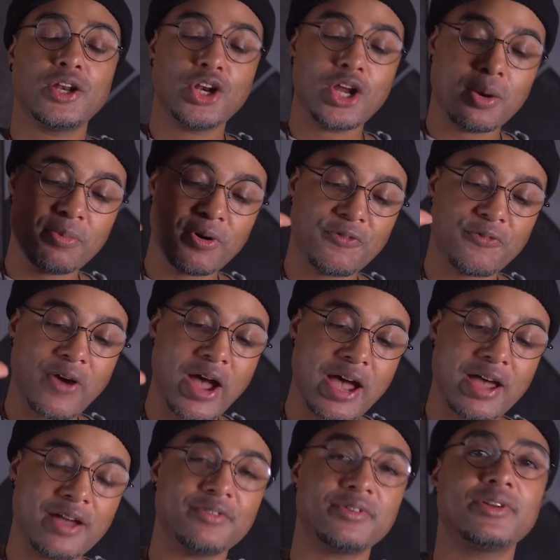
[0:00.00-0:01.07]
Number
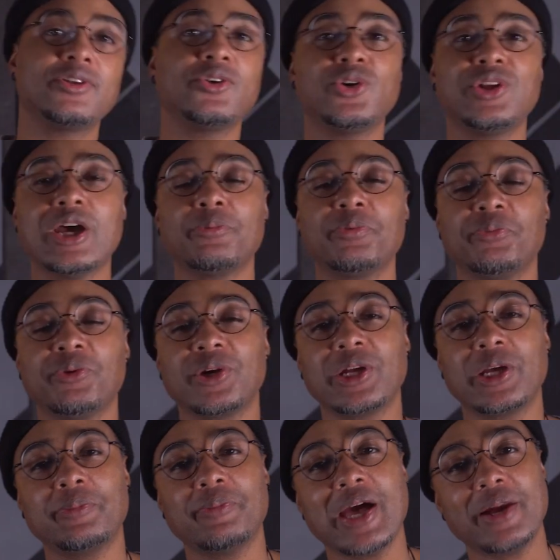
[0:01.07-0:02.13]
five, I know a lot of people are
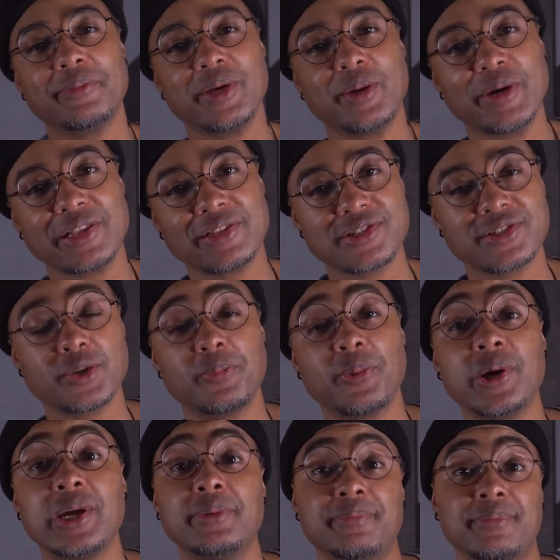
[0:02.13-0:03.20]
gonna get mad at me about this.
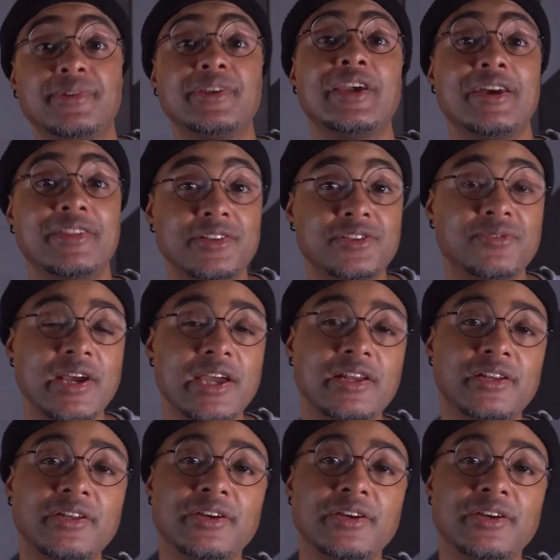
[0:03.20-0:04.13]
Supreme, yeah, that's right.